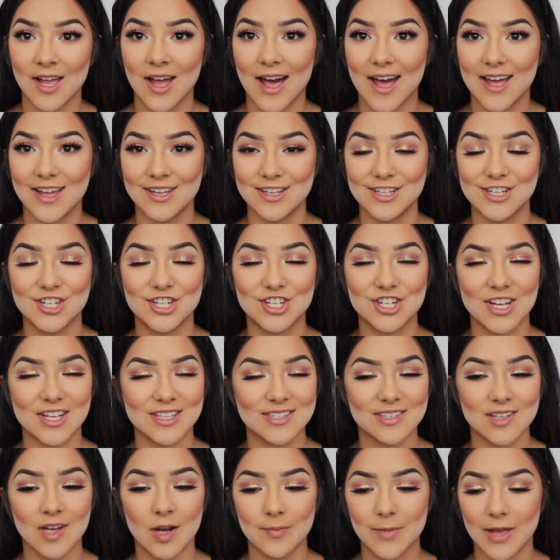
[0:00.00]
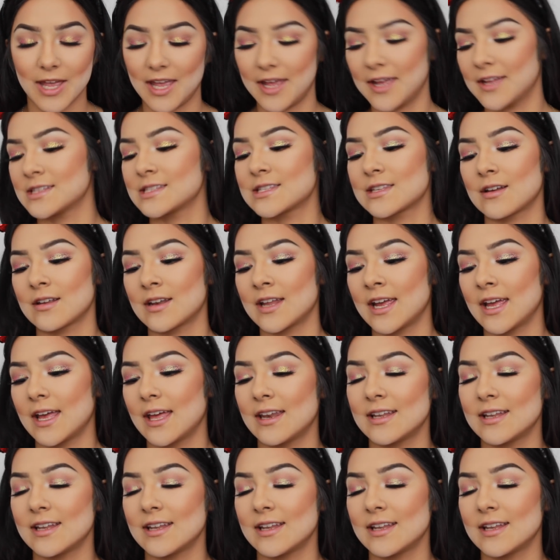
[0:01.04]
I just got my hands on it.